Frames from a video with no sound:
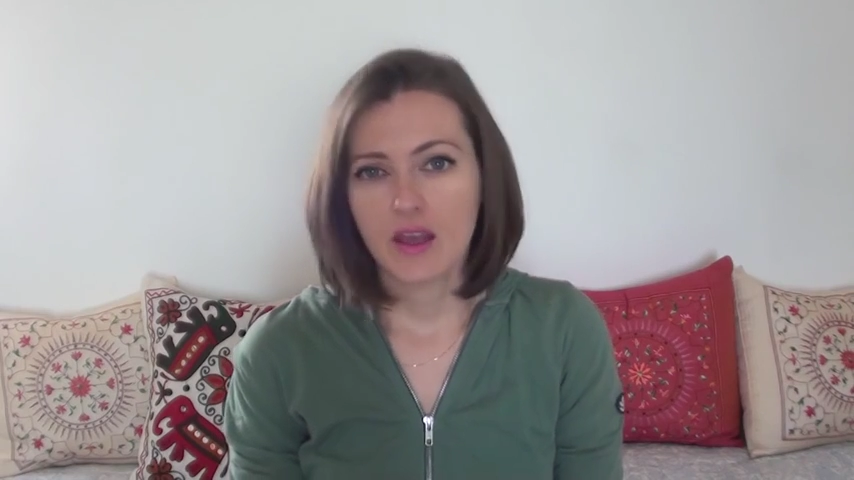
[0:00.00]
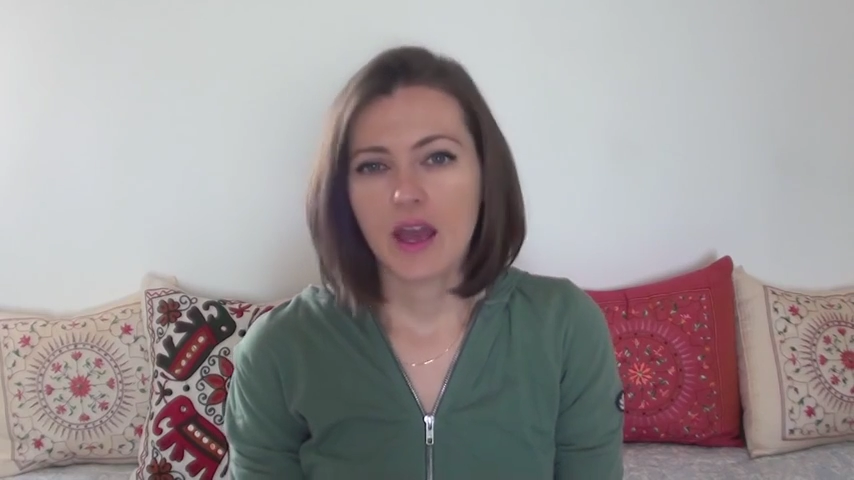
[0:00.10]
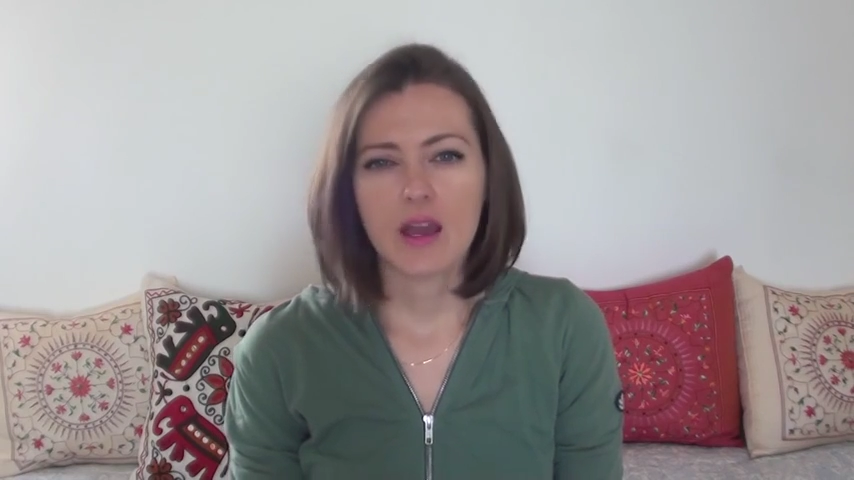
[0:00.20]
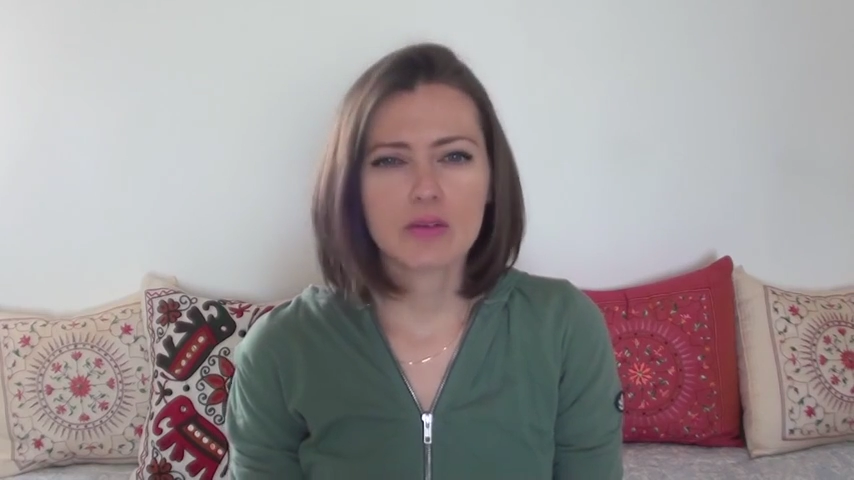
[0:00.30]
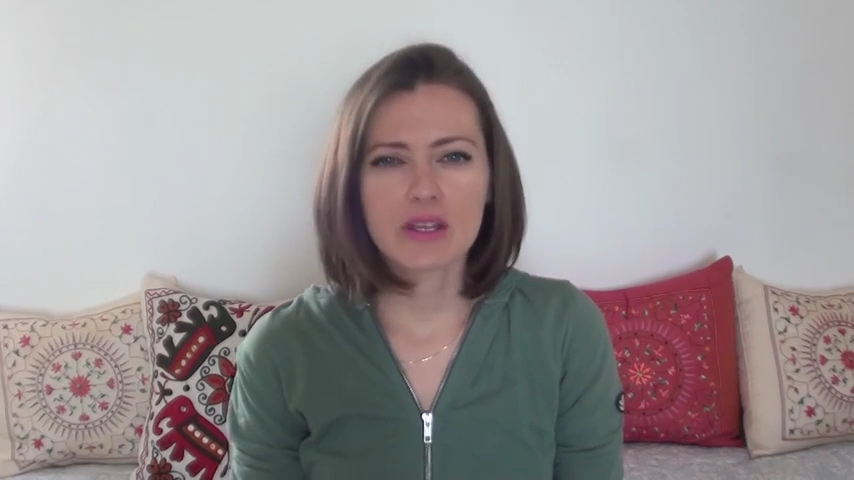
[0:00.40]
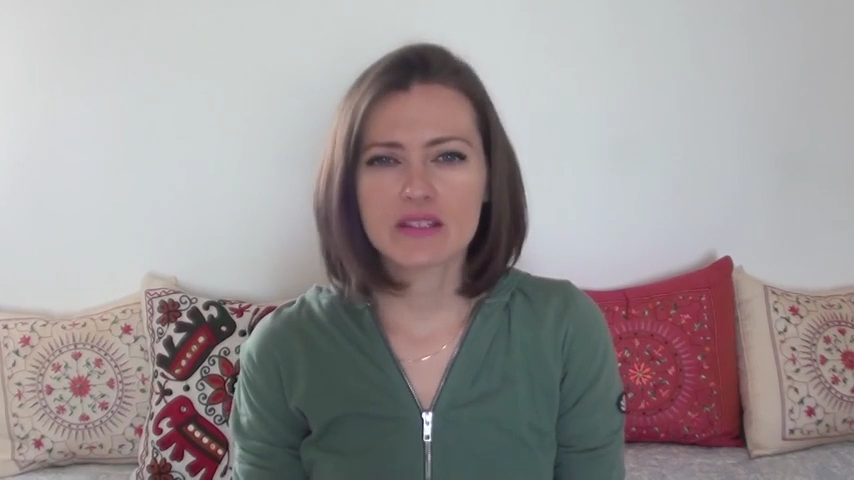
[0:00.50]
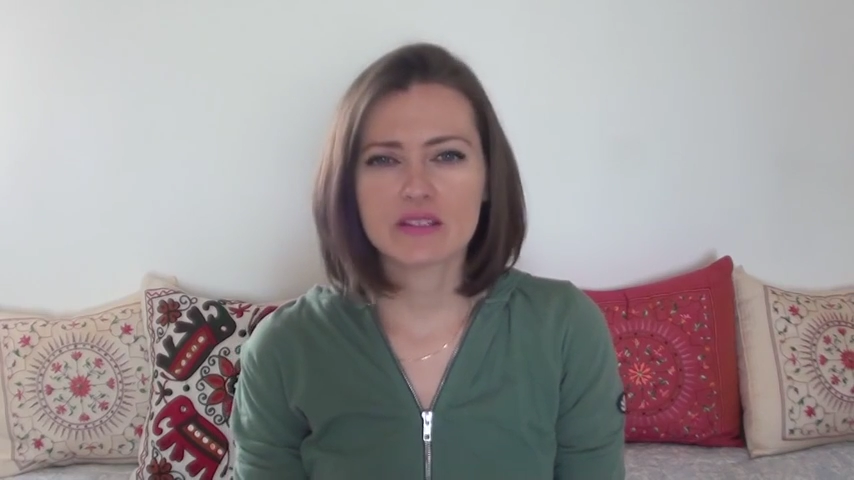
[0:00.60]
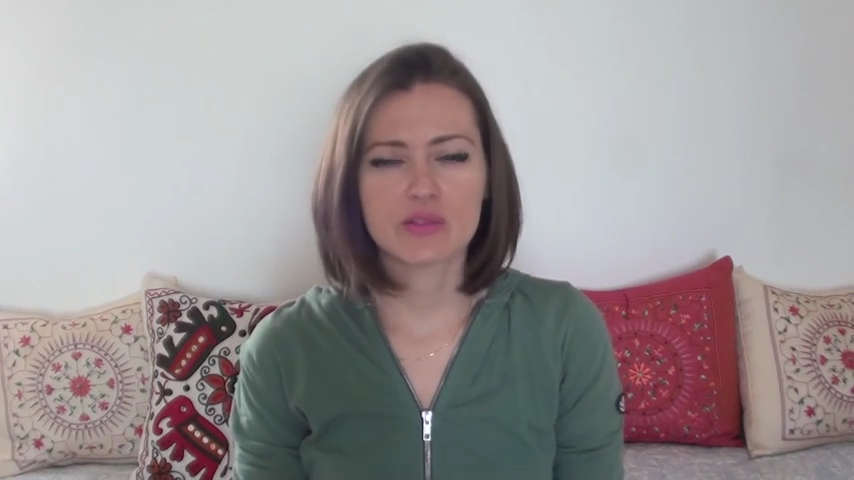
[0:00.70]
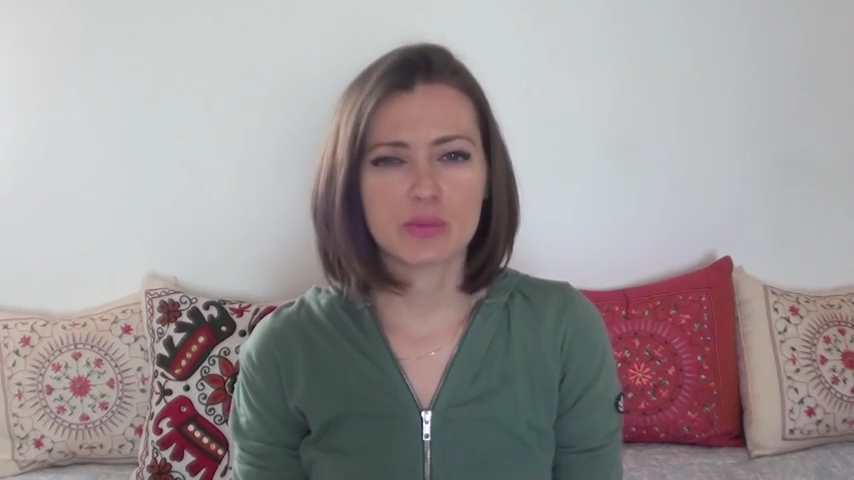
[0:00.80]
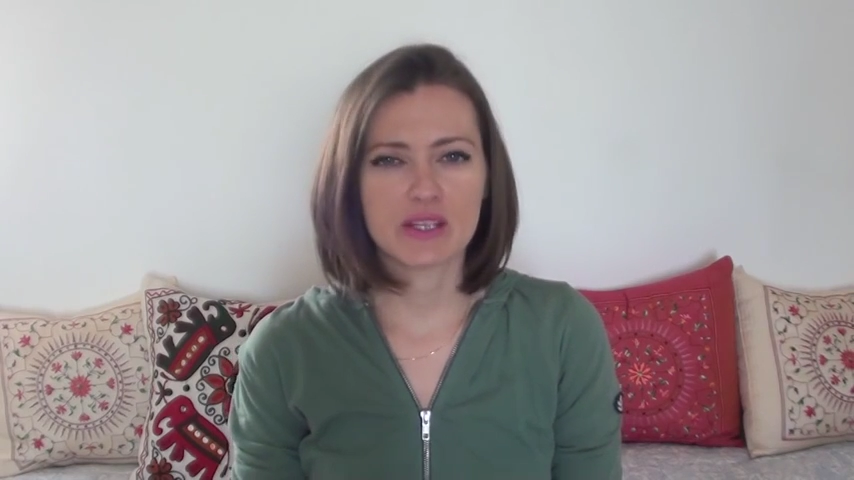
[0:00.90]
How
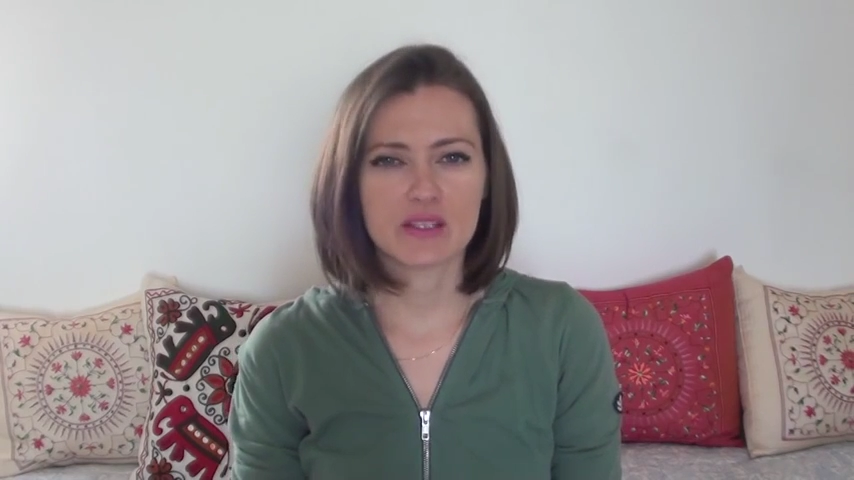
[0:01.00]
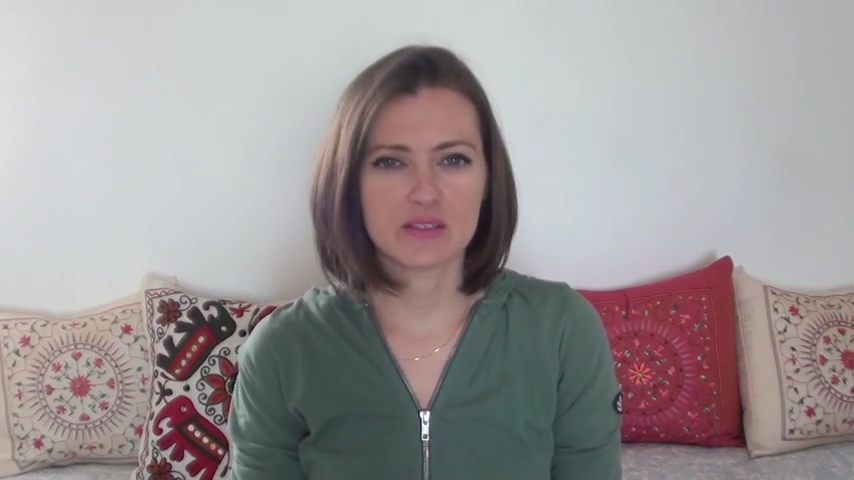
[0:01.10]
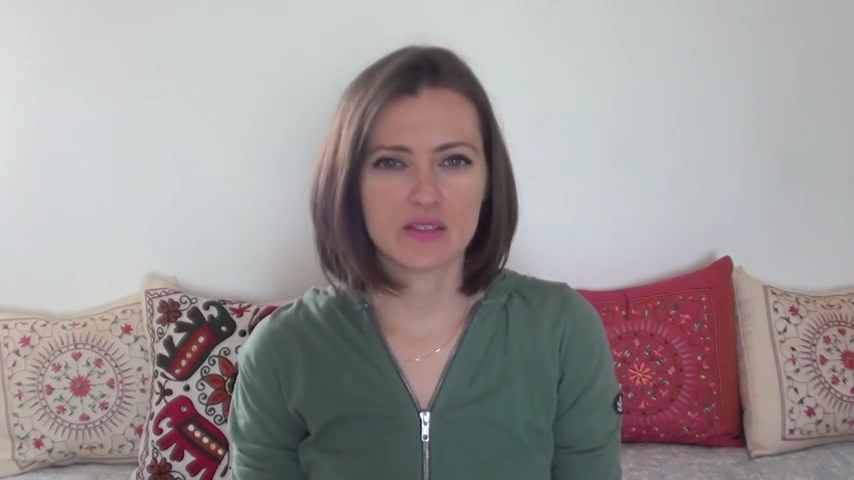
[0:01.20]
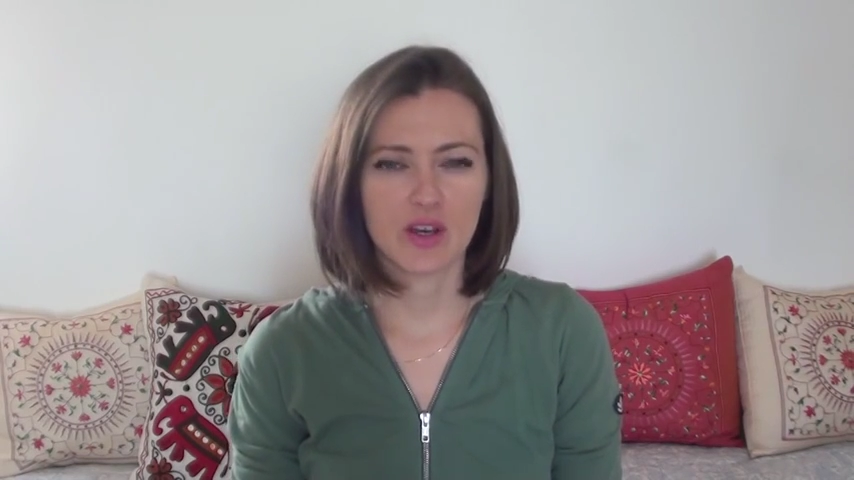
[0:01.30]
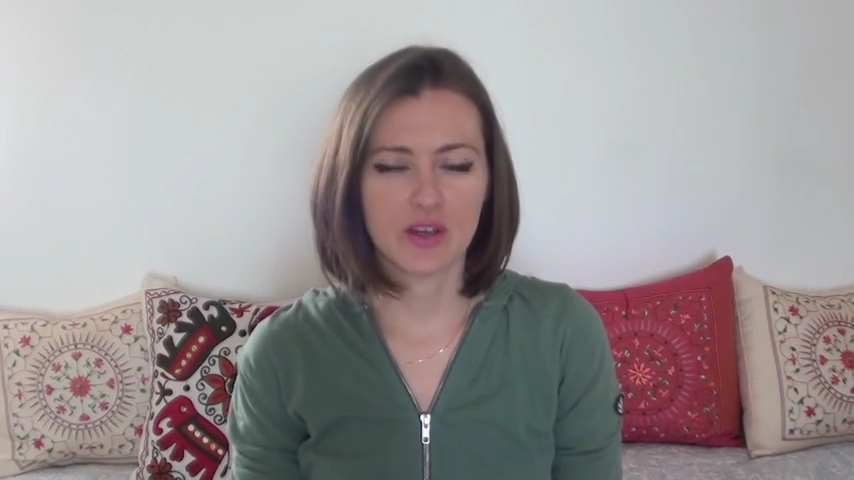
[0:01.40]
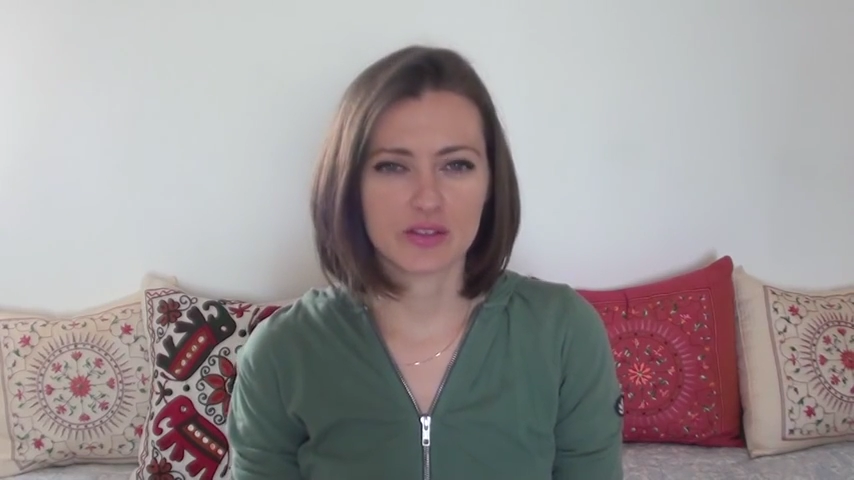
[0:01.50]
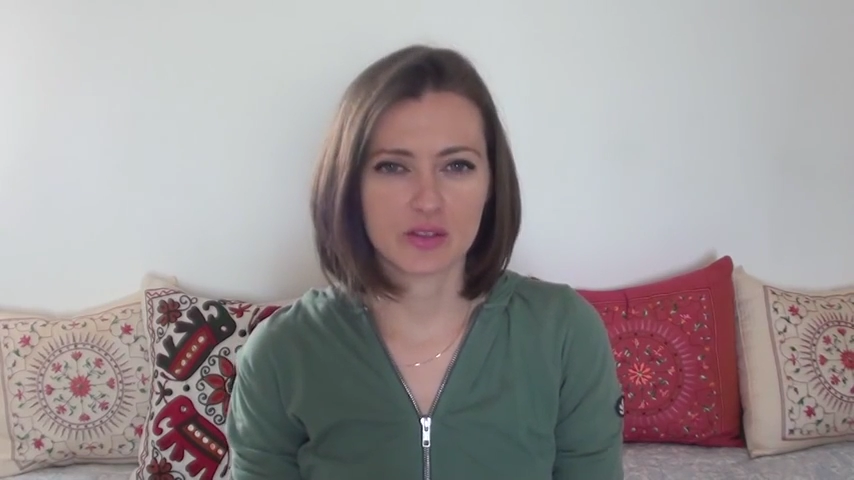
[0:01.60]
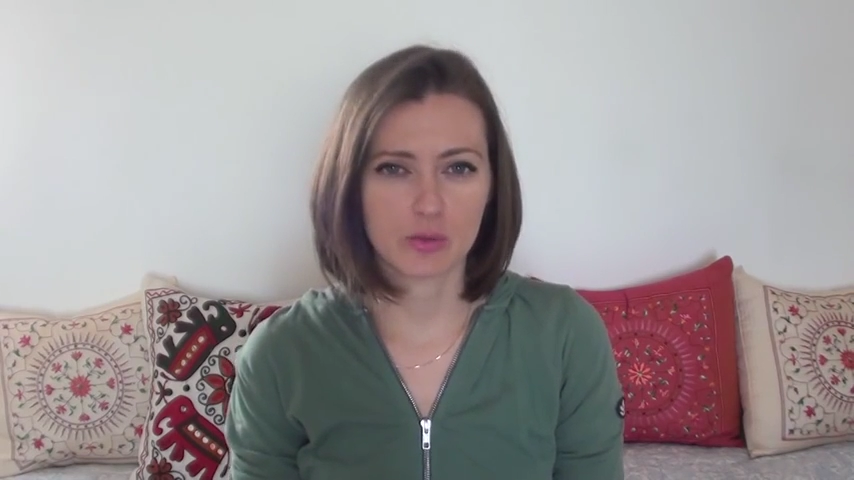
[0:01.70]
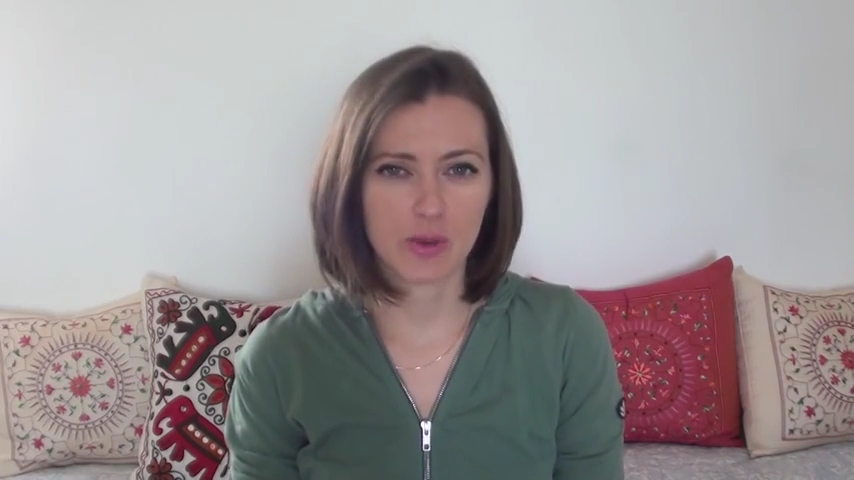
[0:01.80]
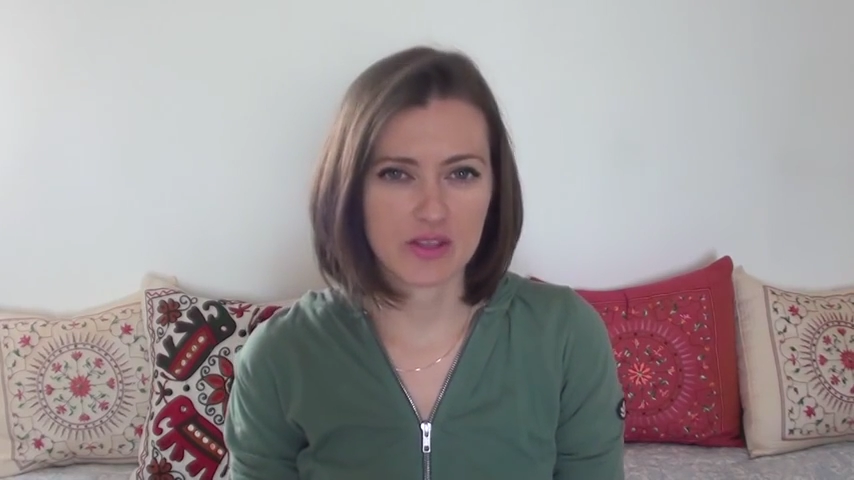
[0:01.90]
native speakers ask
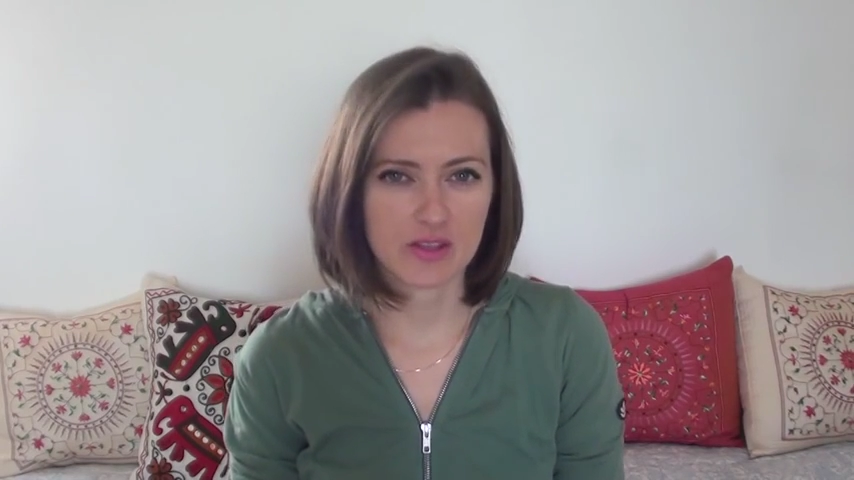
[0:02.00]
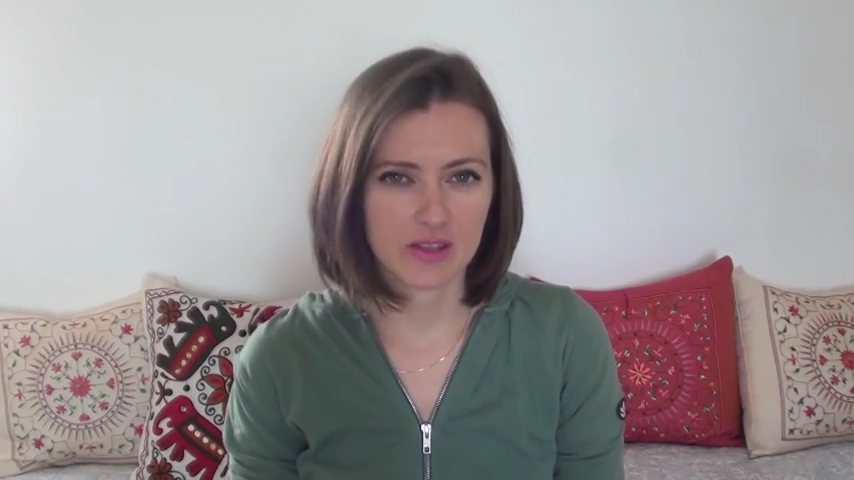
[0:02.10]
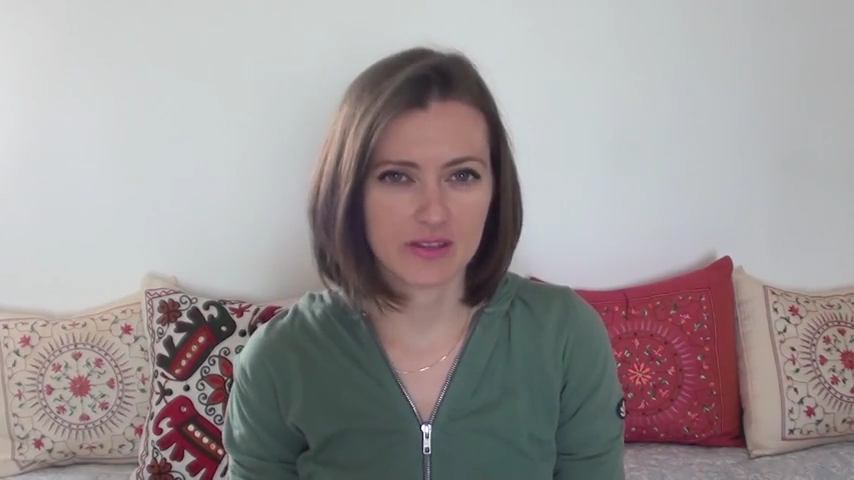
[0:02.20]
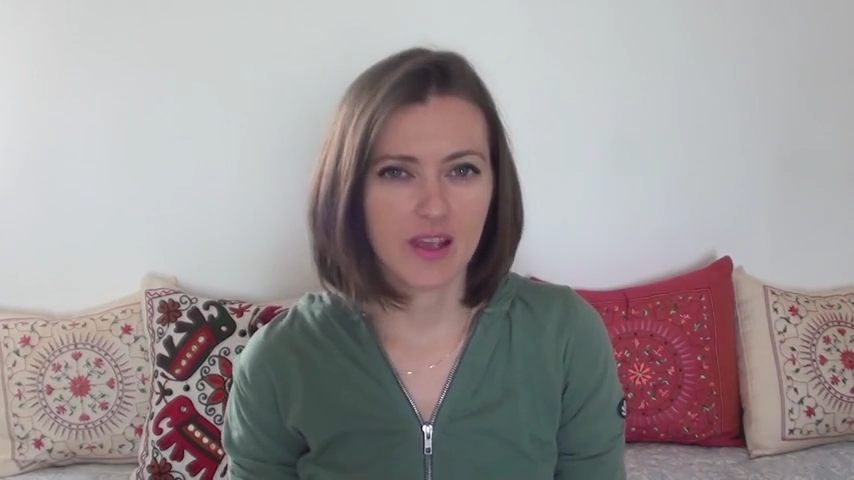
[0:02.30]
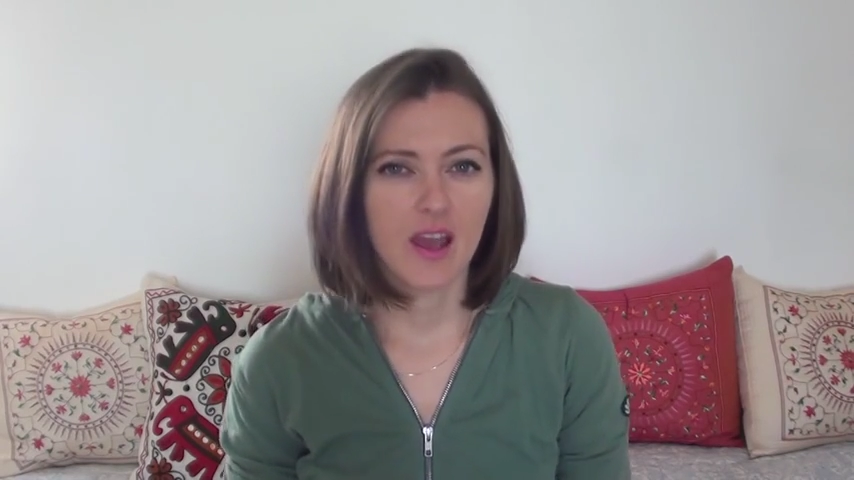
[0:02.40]
questions.